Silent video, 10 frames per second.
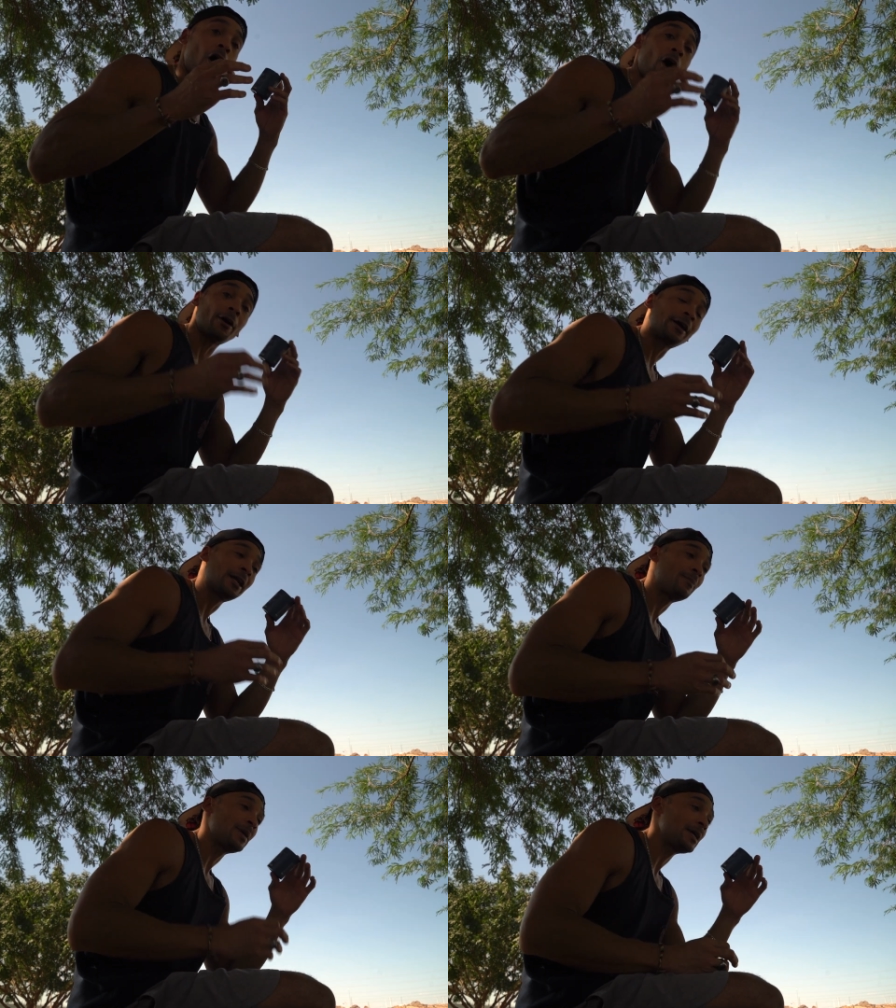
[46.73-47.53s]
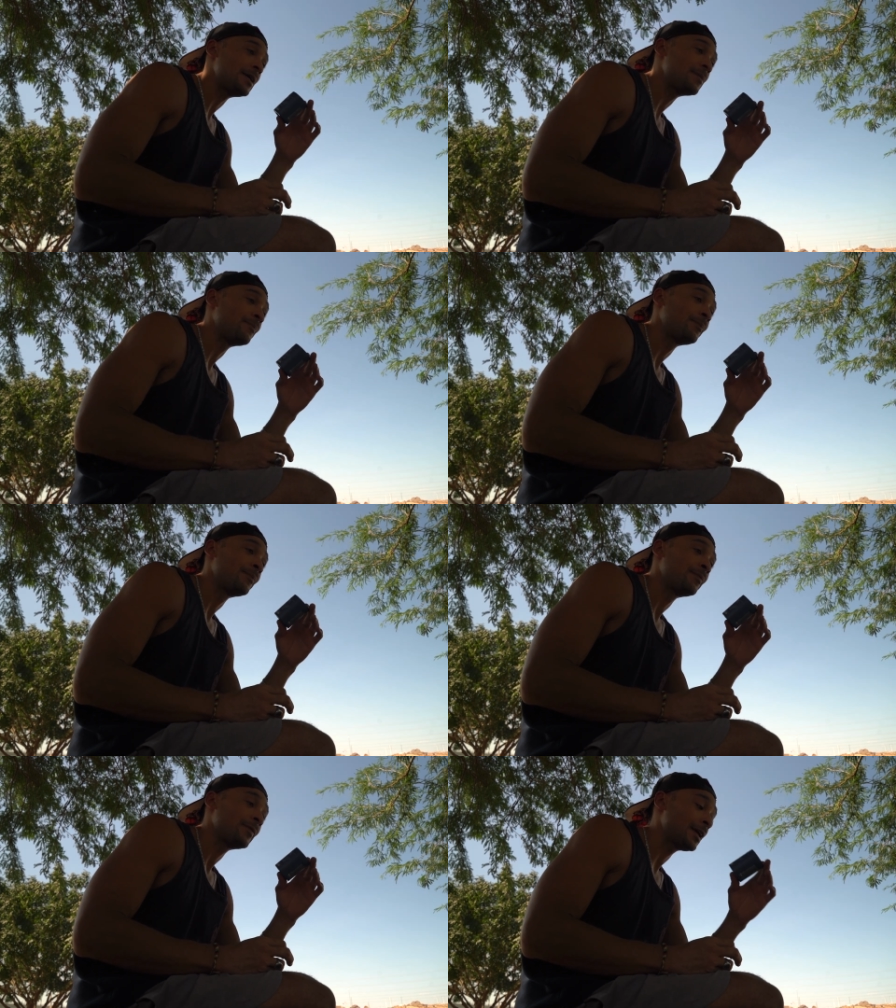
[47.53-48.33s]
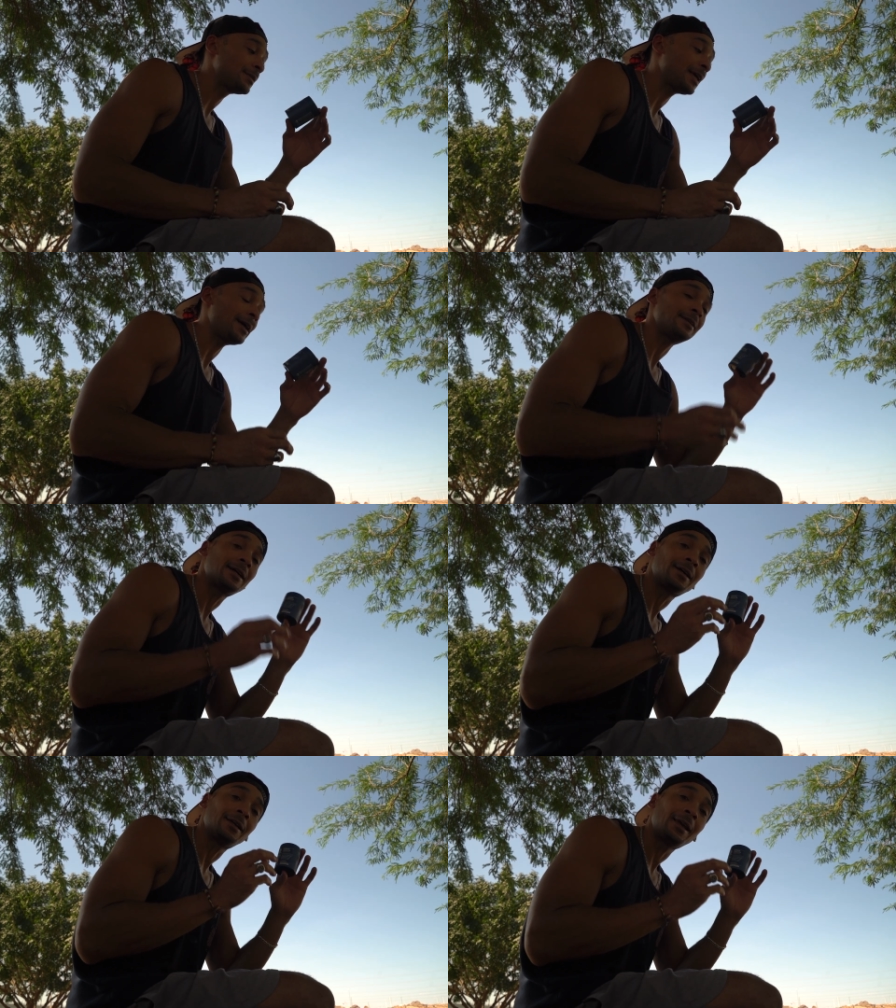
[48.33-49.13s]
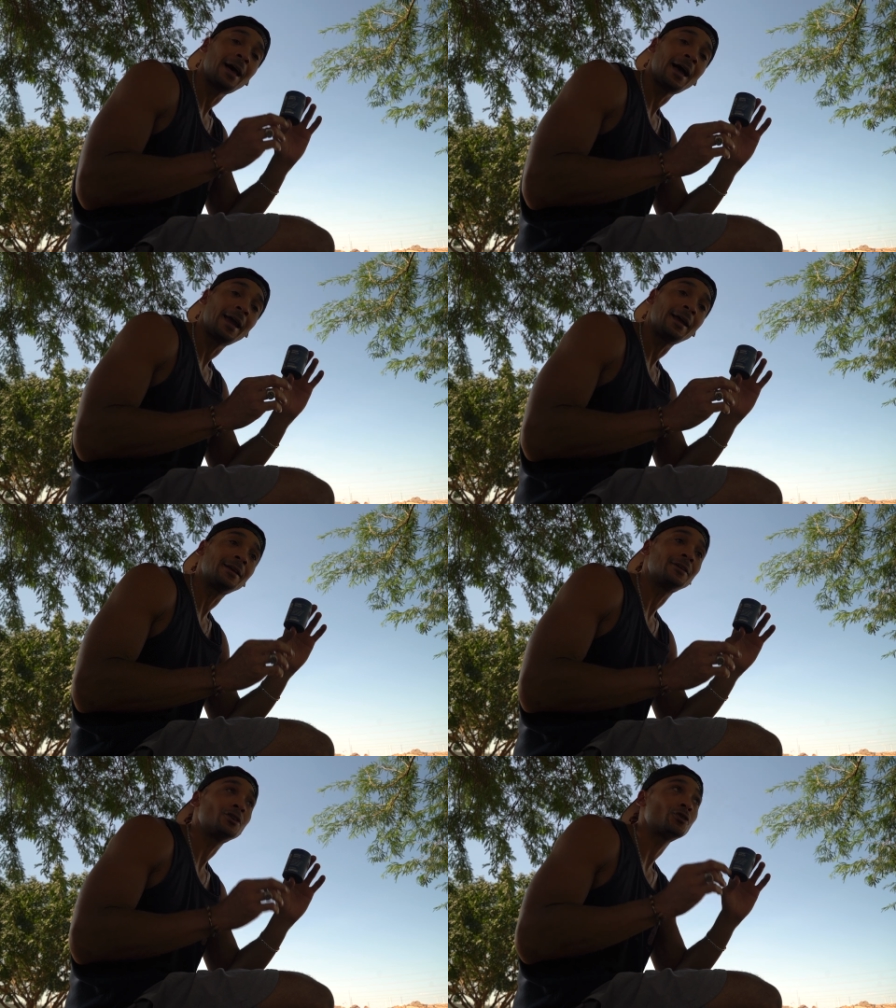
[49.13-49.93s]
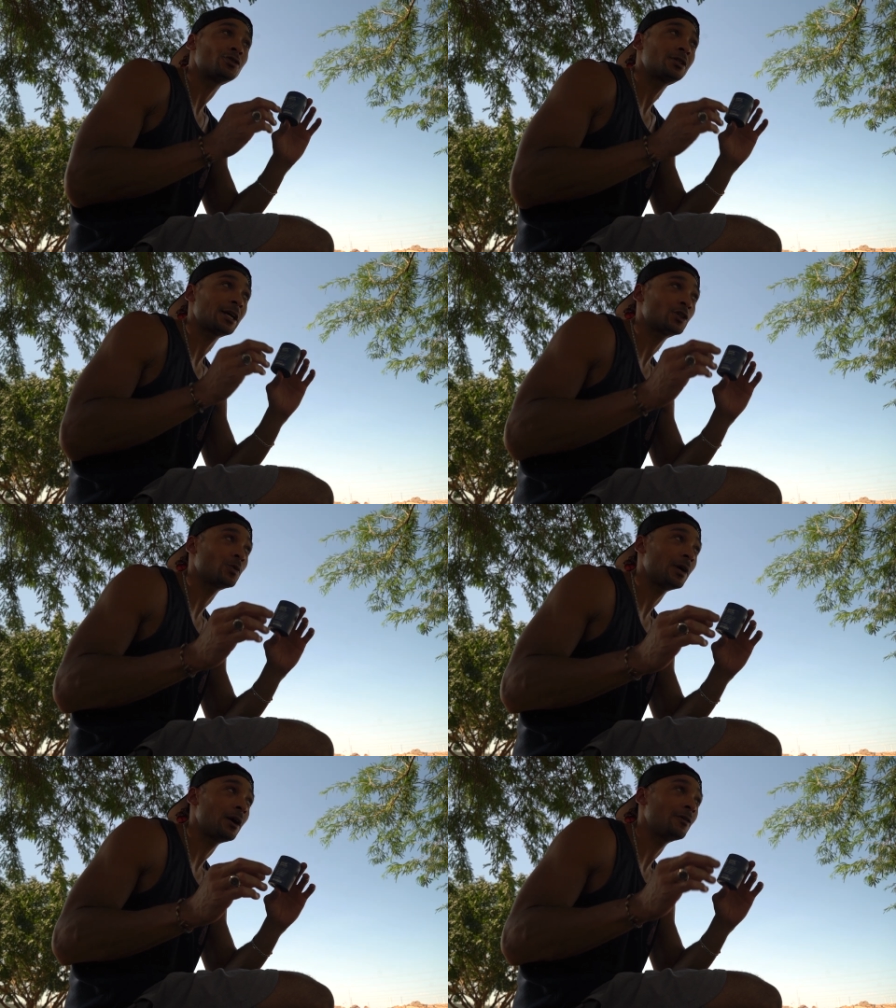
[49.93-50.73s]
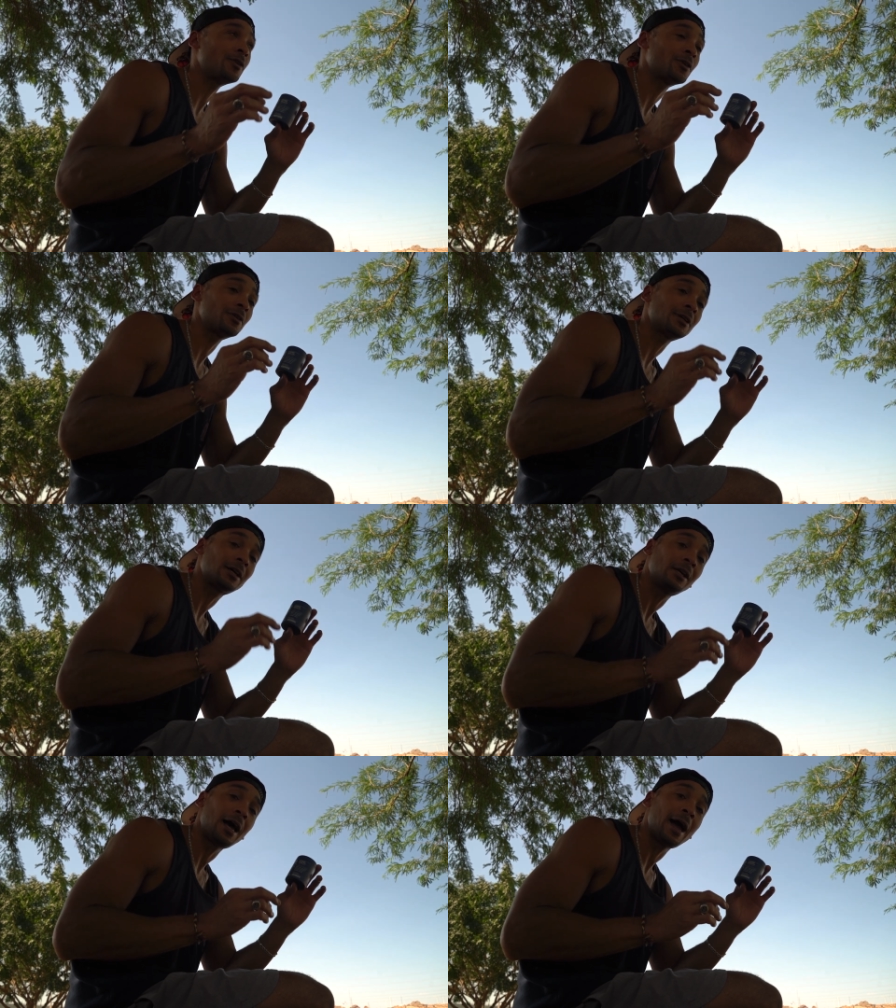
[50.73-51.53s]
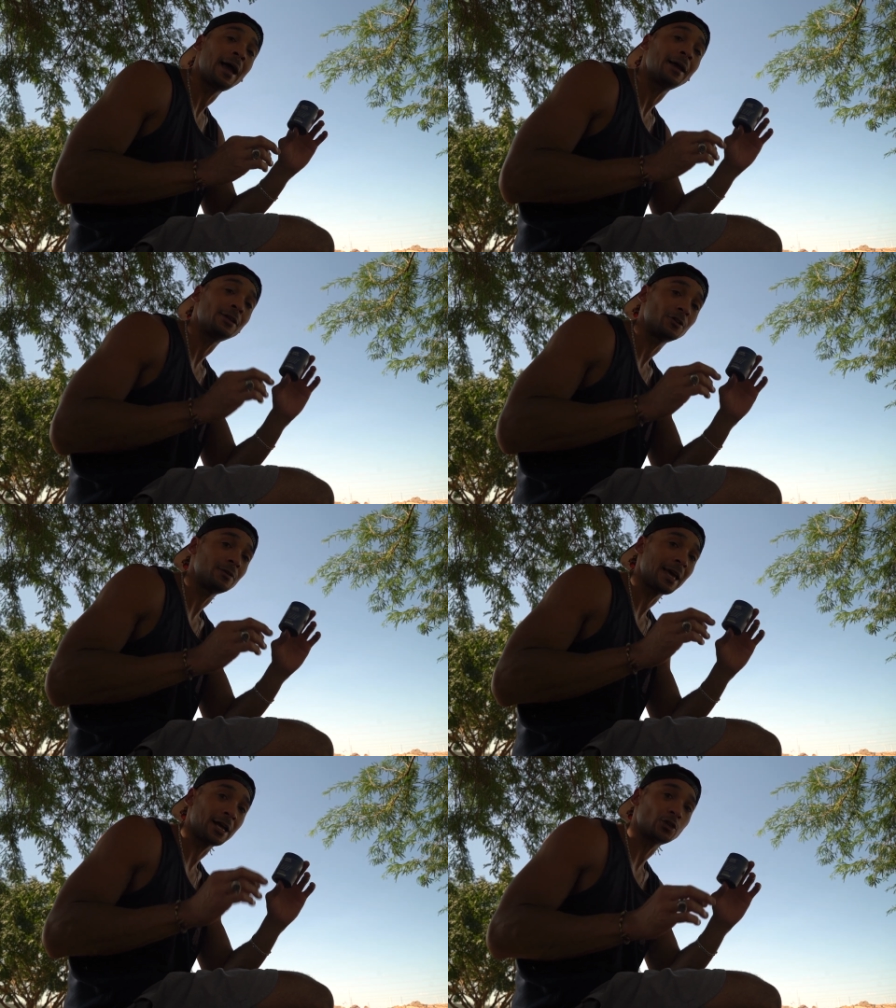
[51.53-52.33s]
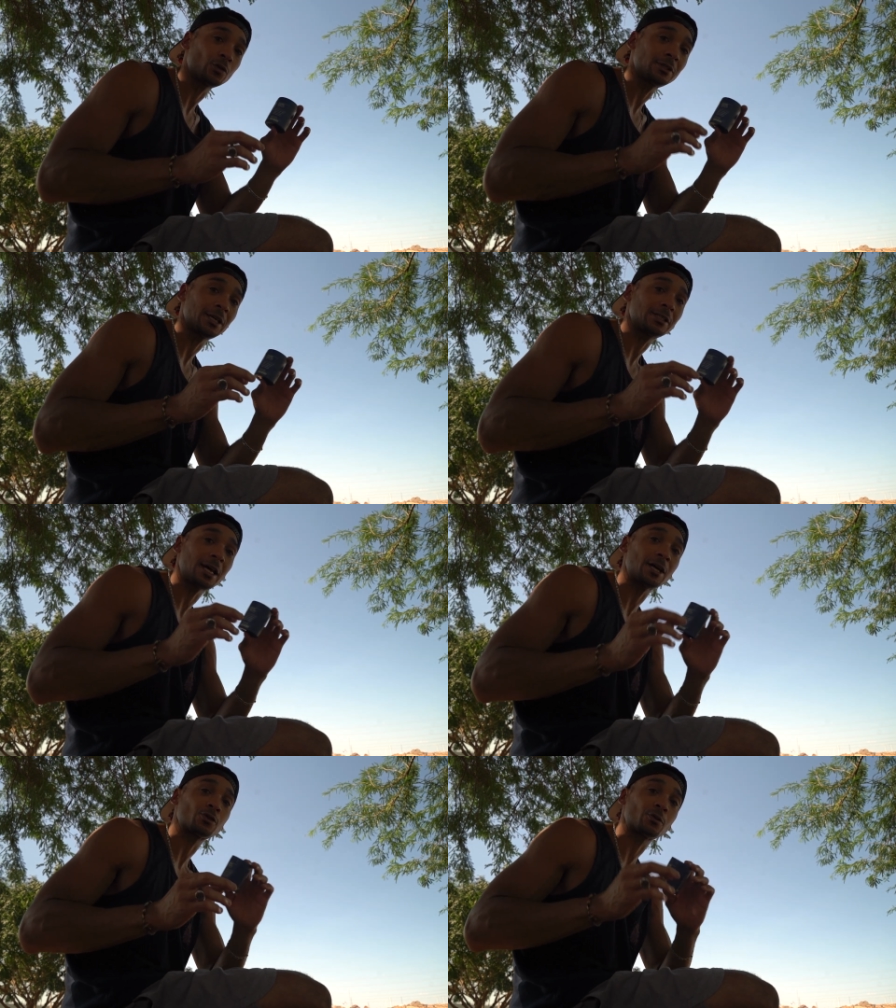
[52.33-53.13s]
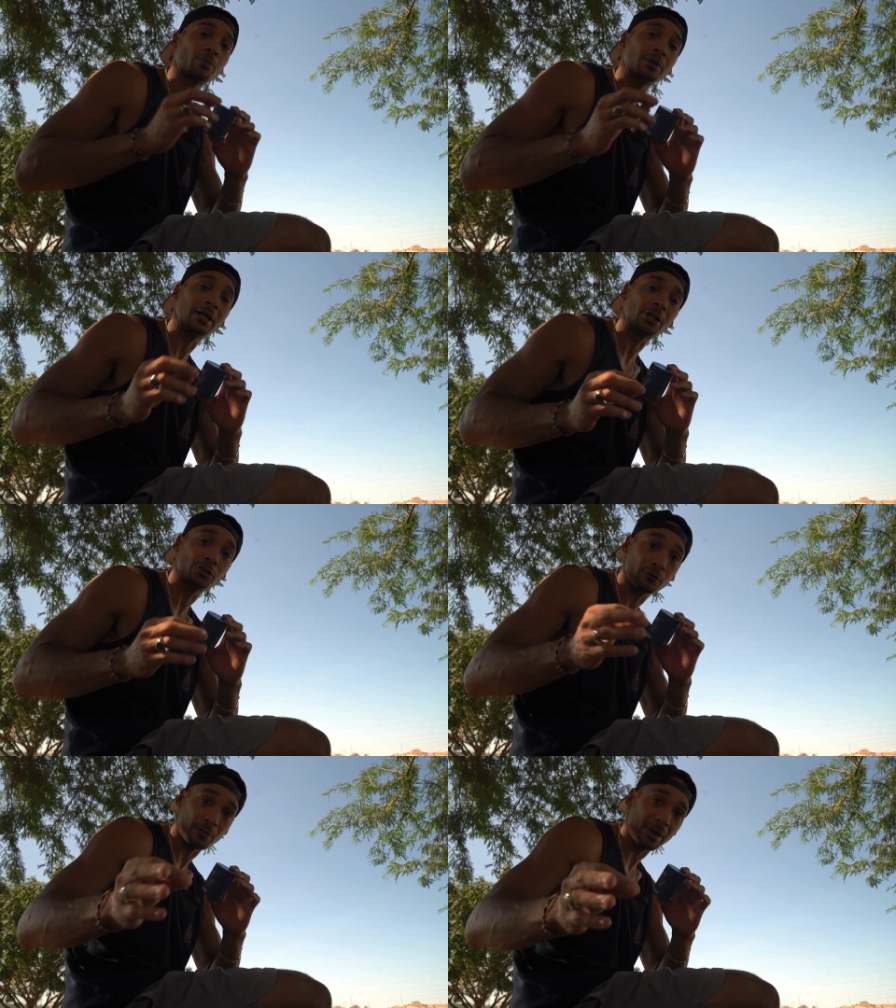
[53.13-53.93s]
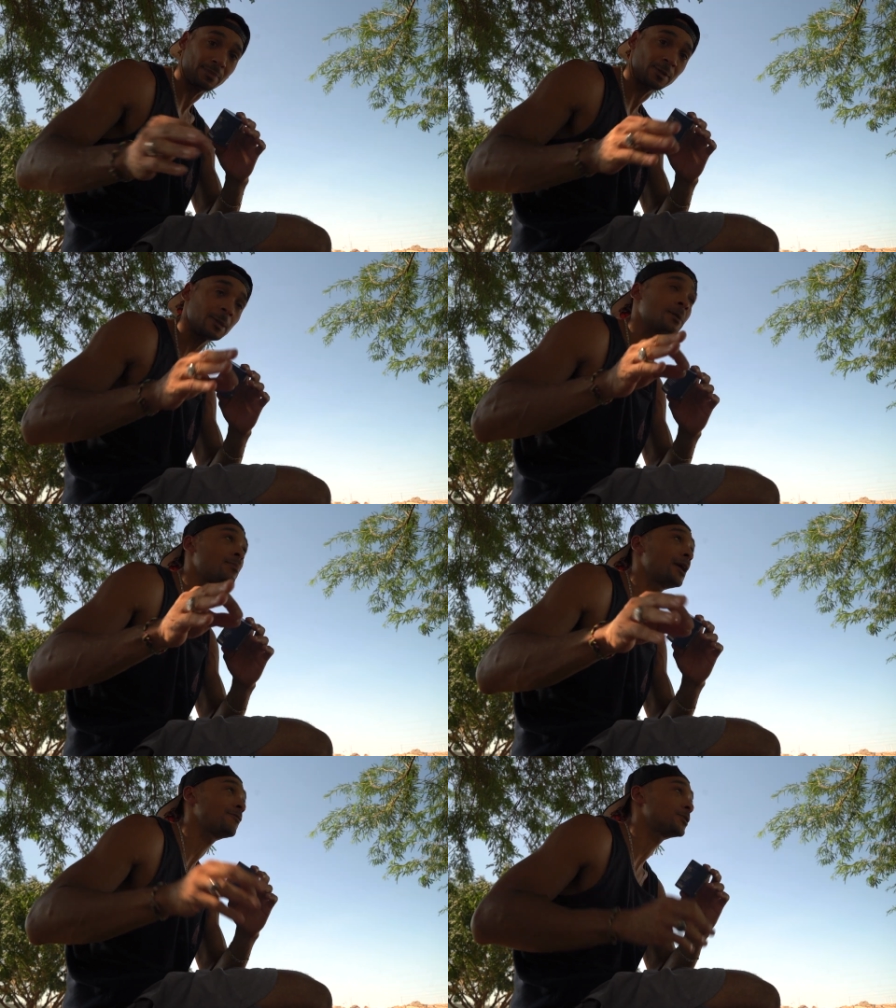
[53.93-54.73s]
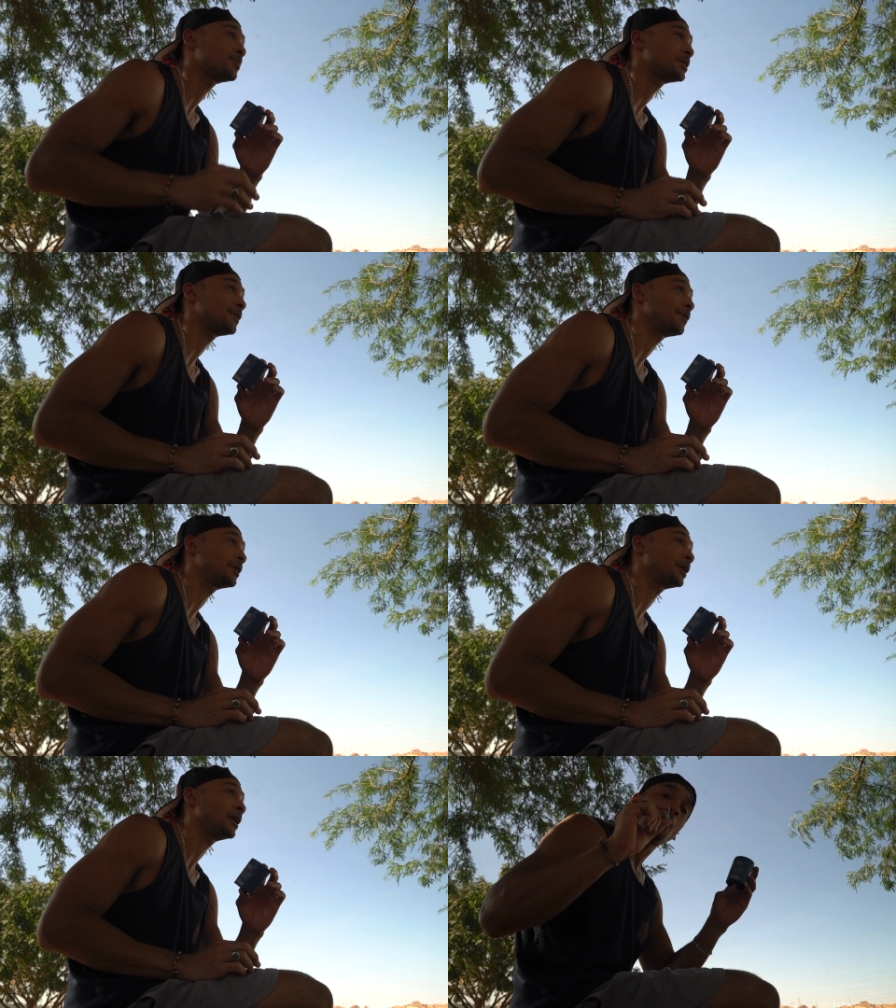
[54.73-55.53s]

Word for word: are going to be things that decline your sexual health, your decline your natural testosterone production for men. So you can men specifically.